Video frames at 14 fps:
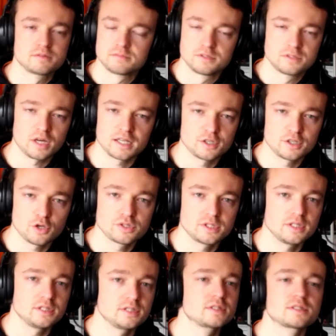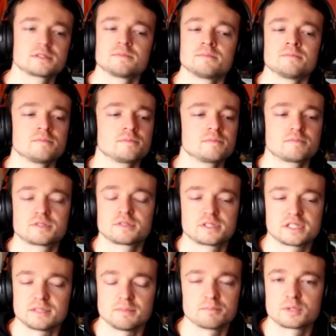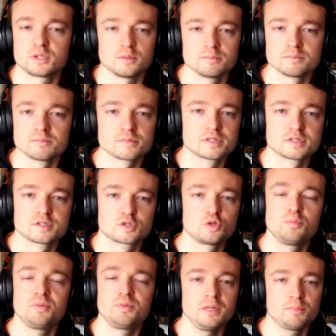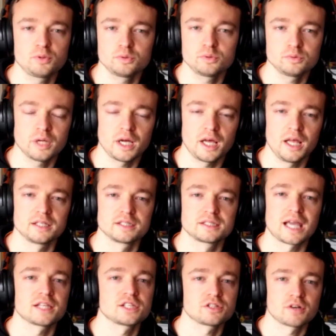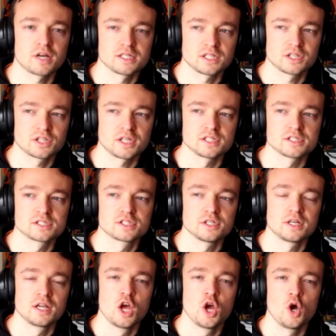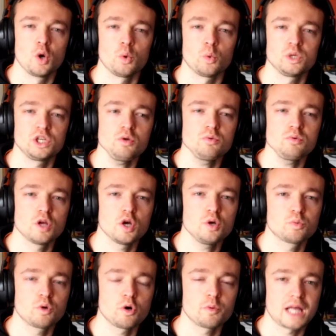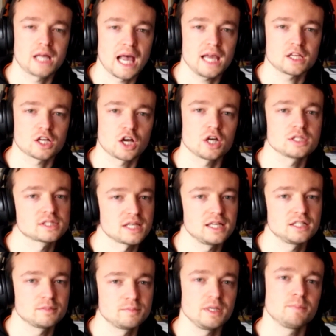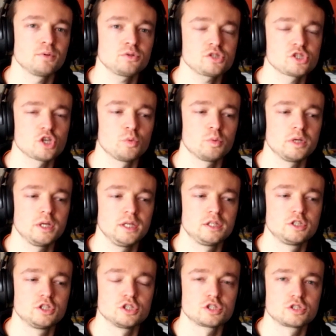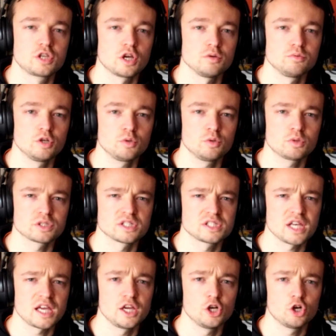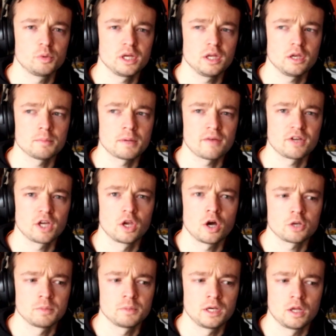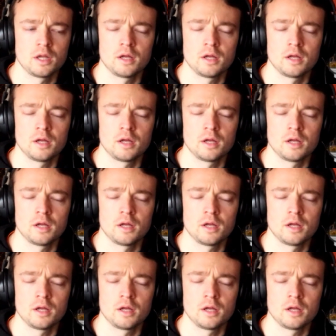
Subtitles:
diagnoses, symptoms to people and categorizing things that we don't know what we can and can't say to people. So we just don't know what to say, or we end up having an argument